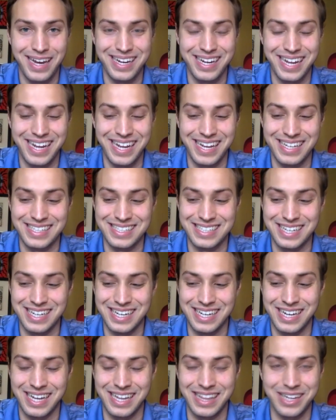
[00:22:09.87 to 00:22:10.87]
And
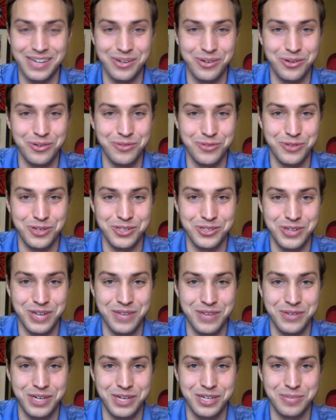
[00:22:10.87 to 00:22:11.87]
uh, and their overall
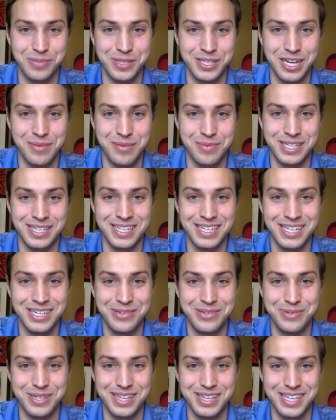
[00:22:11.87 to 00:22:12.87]
draft grade will be coming
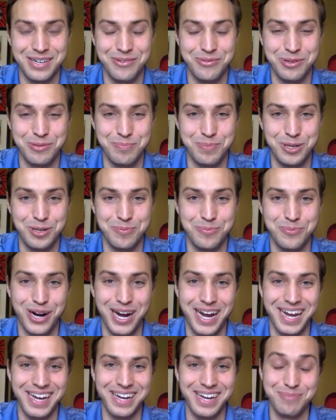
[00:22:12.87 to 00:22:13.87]
with uh, with Bill
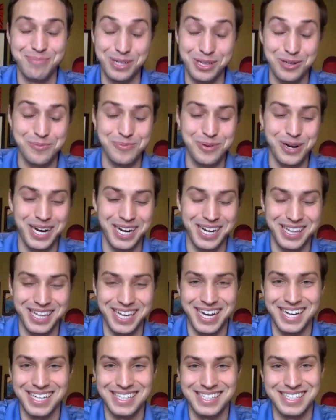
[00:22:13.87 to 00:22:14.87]
Bryan, Bill O'Brien on the
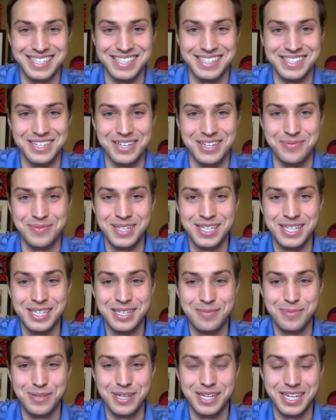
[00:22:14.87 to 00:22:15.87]
hot seat. So
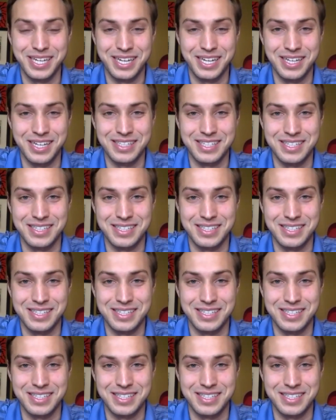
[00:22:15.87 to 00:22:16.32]
plenty of content.